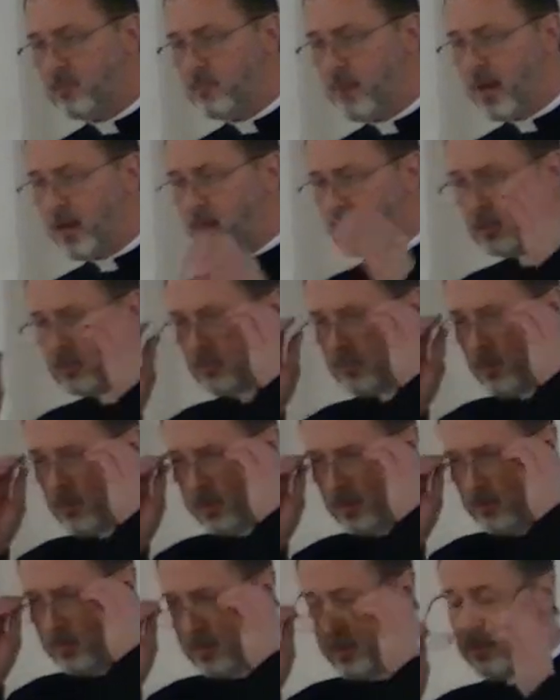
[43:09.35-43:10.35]
of
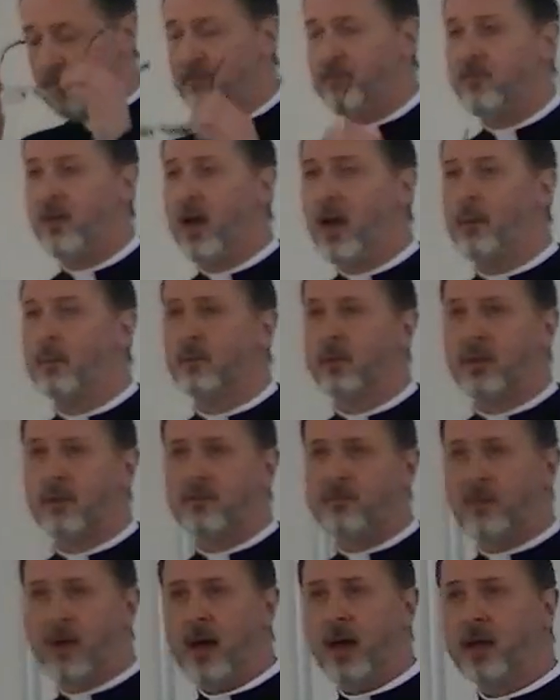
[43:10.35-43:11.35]
matrimony, when the family
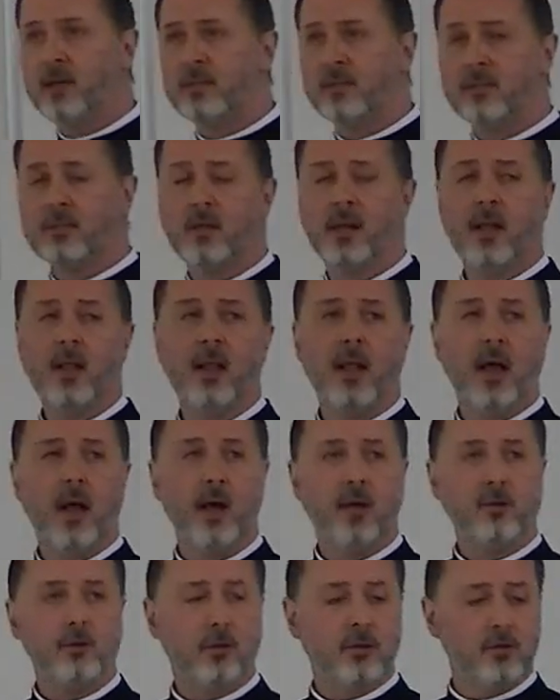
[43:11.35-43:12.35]
fasts,
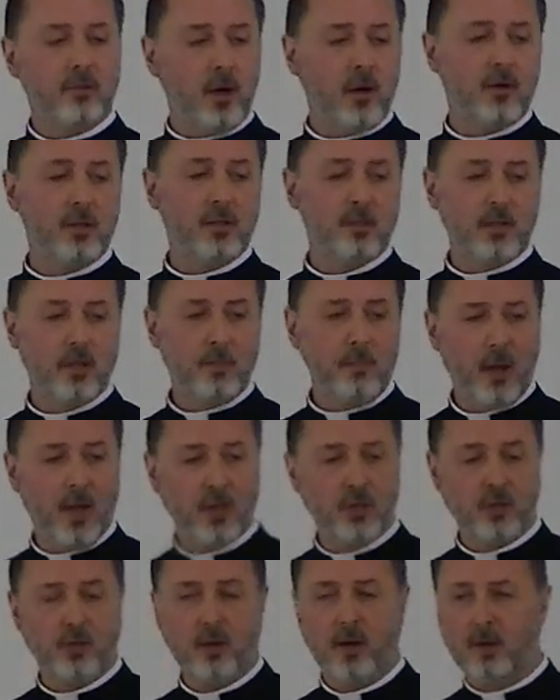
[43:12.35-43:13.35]
and you'll notice the
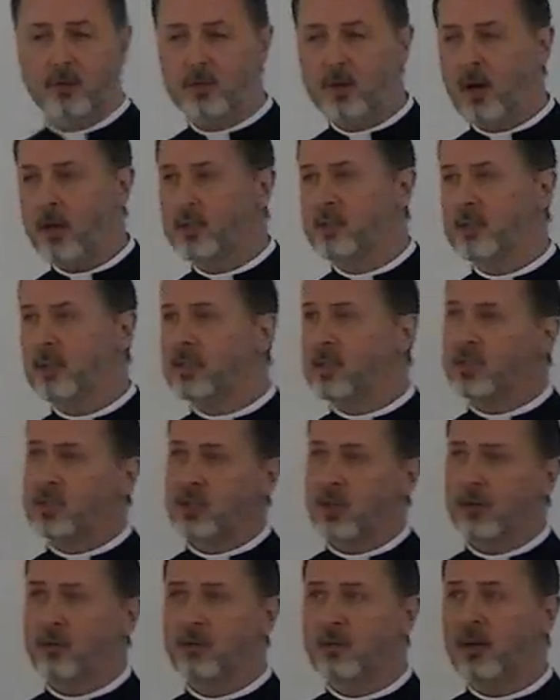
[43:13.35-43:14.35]
patriarch talks that the
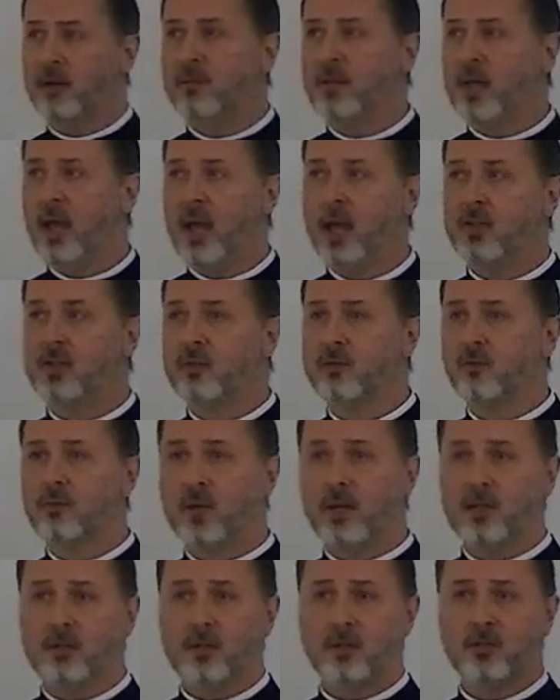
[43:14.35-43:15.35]
children of the age of
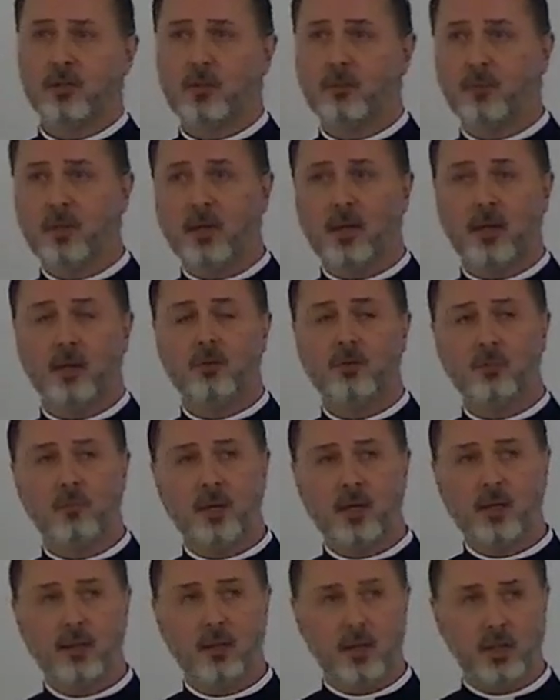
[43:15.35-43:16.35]
reason should begin to
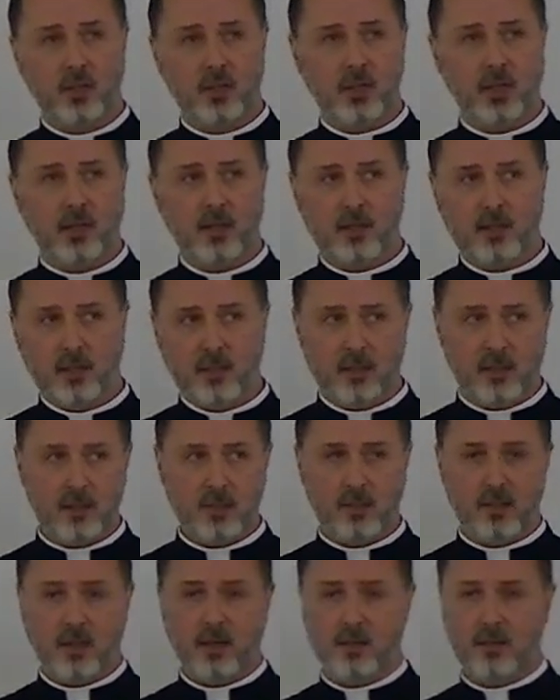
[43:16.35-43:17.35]
be initiated in these
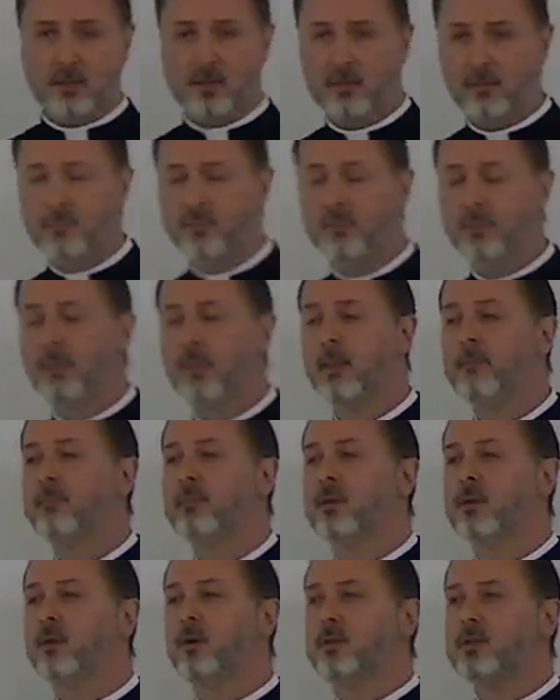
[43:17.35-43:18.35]
things.
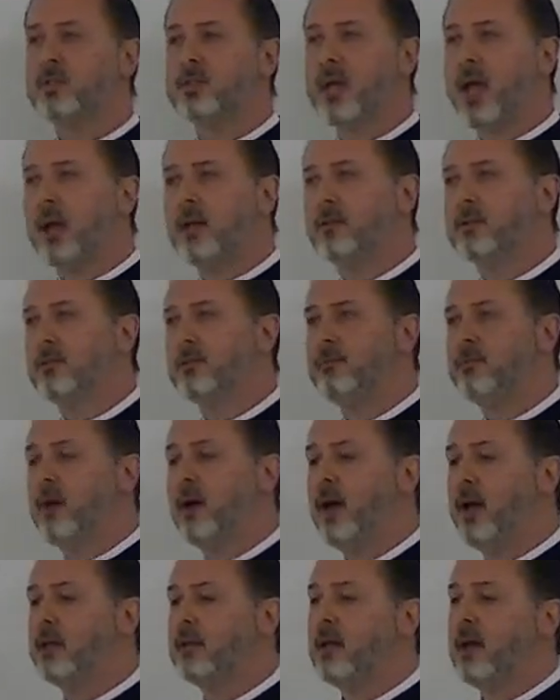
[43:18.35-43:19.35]
You're
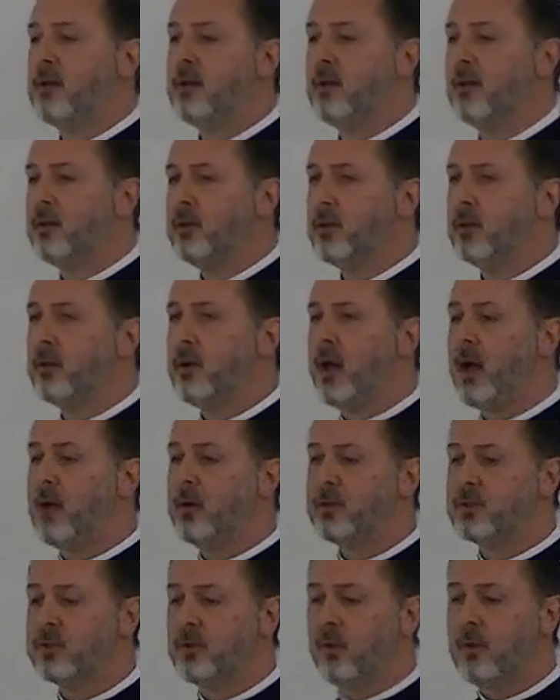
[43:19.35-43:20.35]
sanctifying not only your
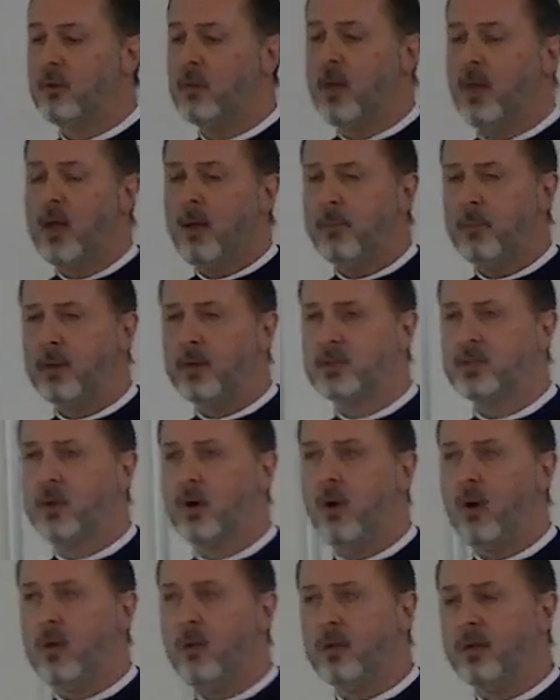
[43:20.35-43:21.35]
household, but it's a
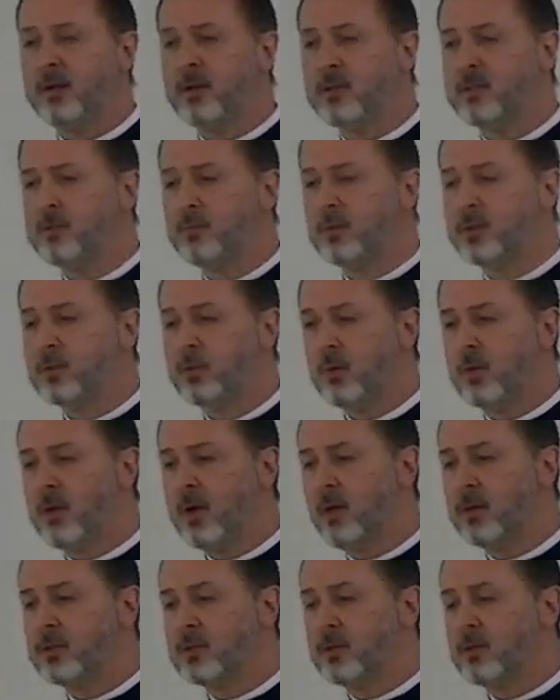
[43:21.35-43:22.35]
holiness which will
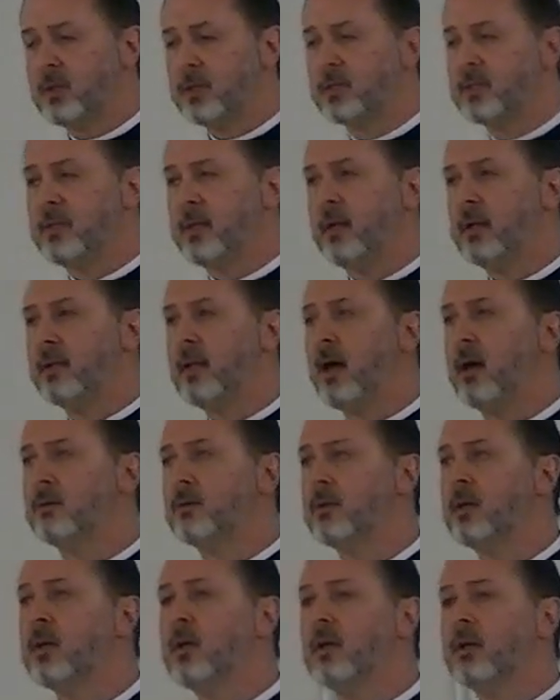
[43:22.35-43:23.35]
also extend out
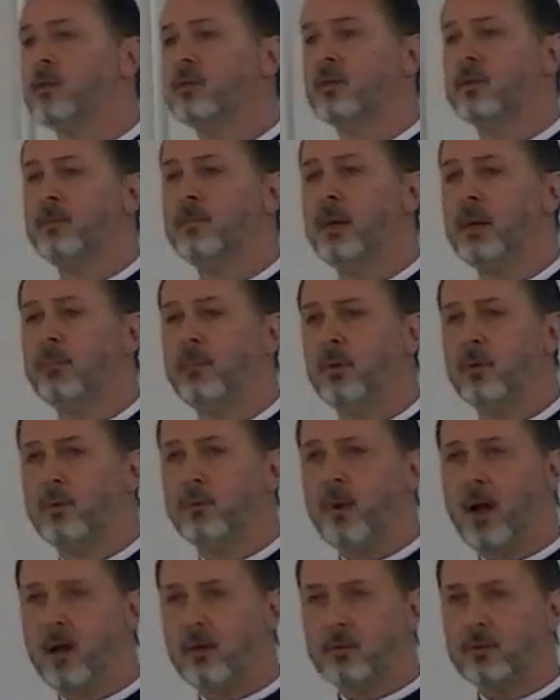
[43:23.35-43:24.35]
to the people
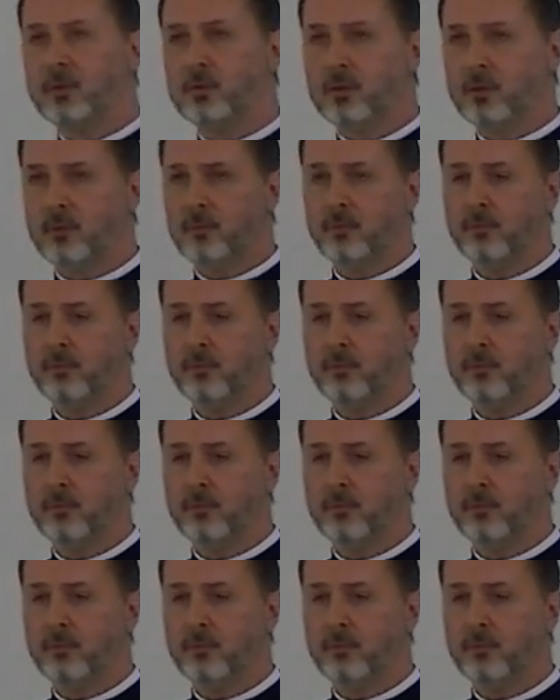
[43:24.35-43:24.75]
around you.